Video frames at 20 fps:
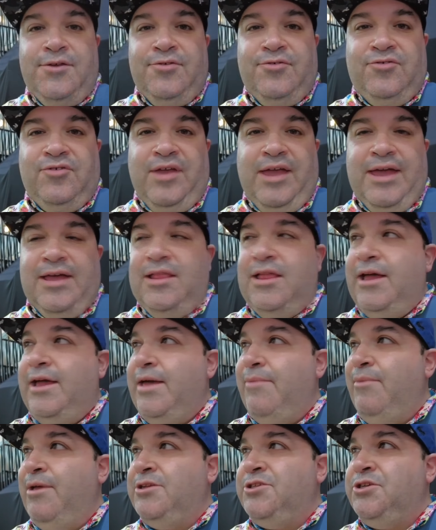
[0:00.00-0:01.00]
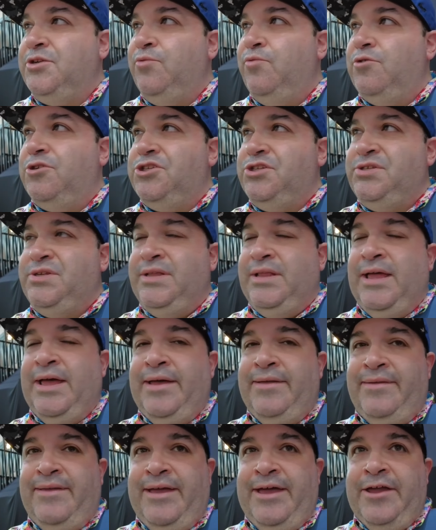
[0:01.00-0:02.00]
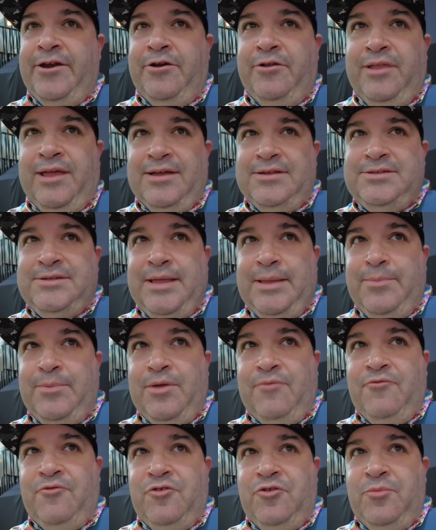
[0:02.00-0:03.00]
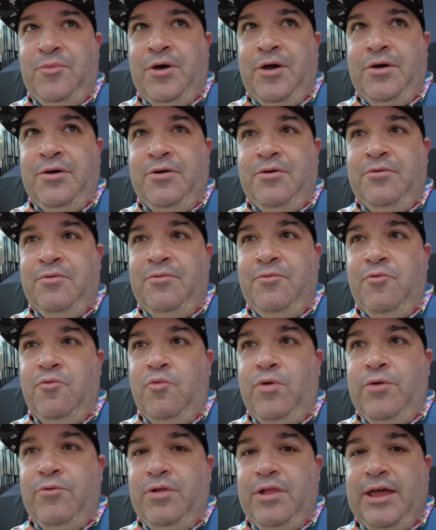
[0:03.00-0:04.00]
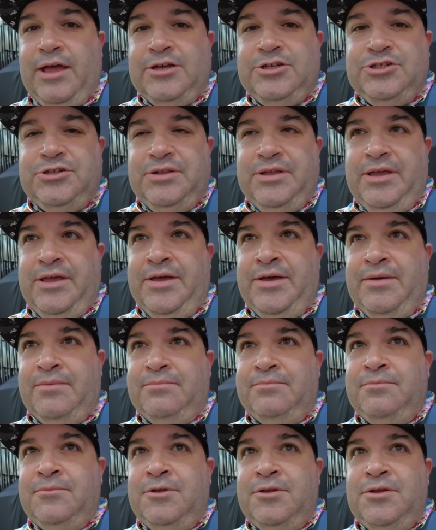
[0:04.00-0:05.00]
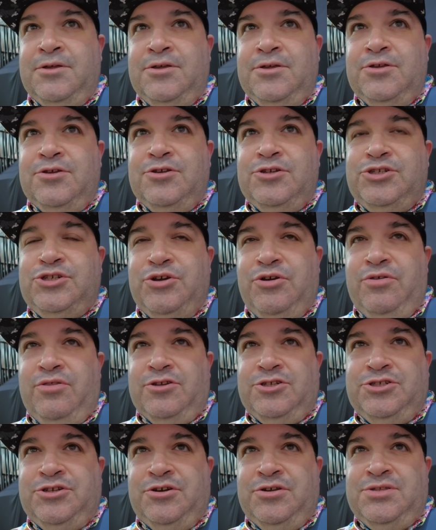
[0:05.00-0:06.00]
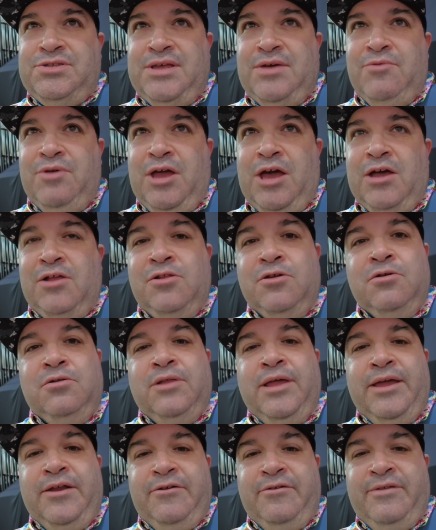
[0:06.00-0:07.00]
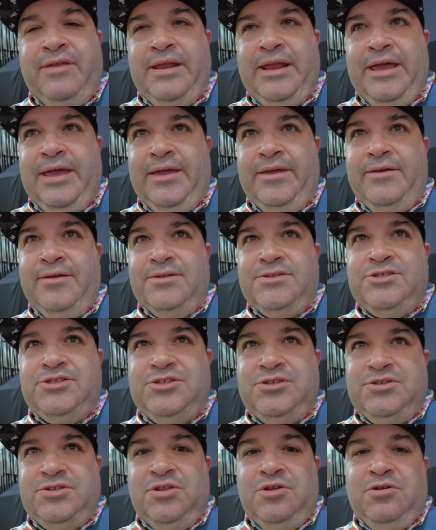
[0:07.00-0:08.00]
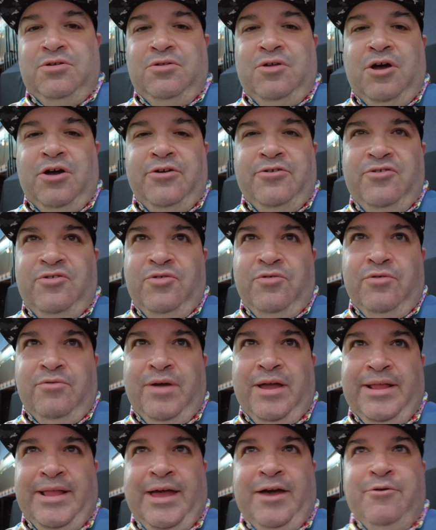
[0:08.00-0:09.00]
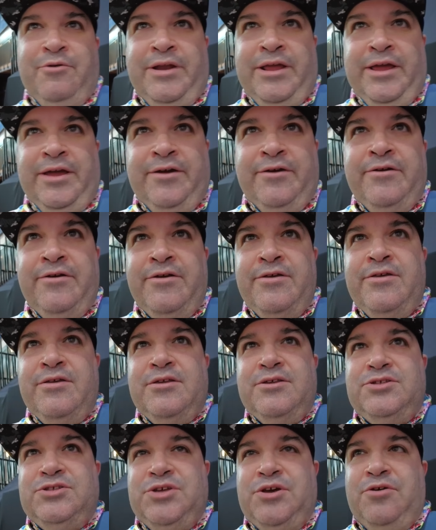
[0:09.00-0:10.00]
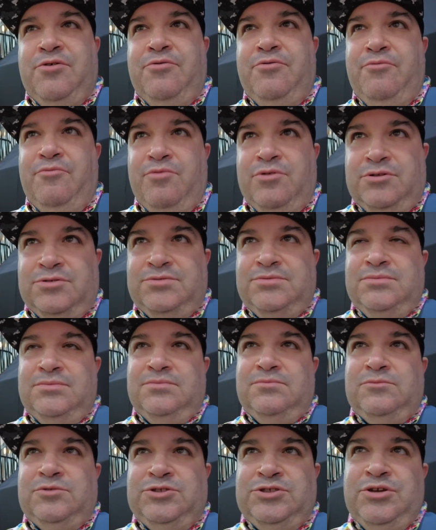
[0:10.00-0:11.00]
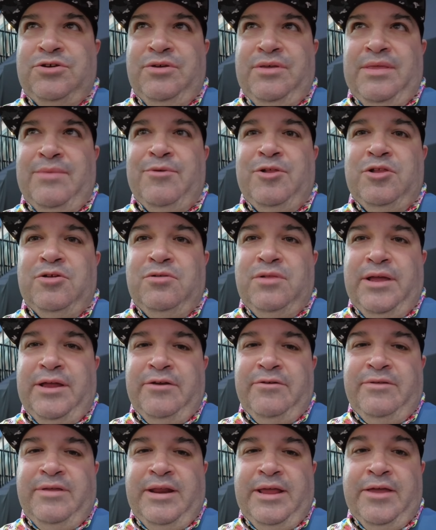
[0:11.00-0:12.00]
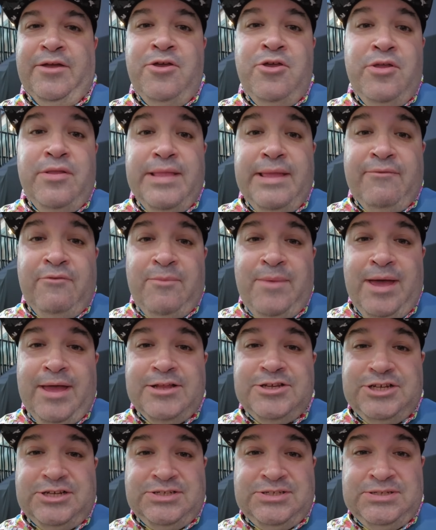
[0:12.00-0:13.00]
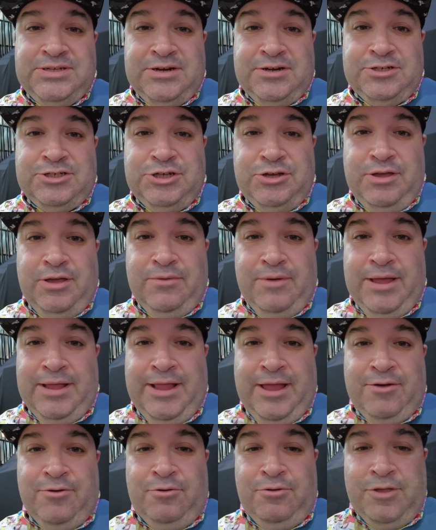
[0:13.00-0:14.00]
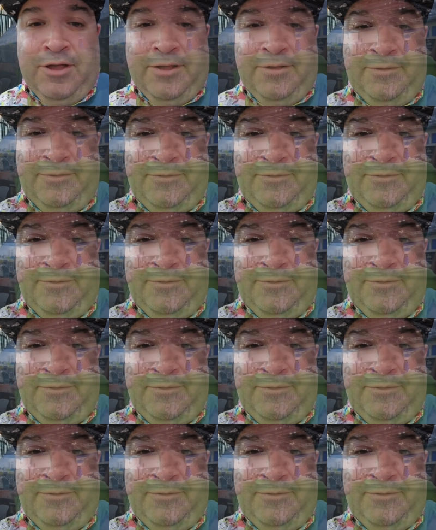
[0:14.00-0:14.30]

So yeah, like I mentioned, we're just in line to get our legs taped up for tomorrow. We will actually um, show you the shirts that we got a little later today. It's a little hard to do it right now in here, so we'll show you them a little later today. Never mind, Jess is going to show you right now. Hold on.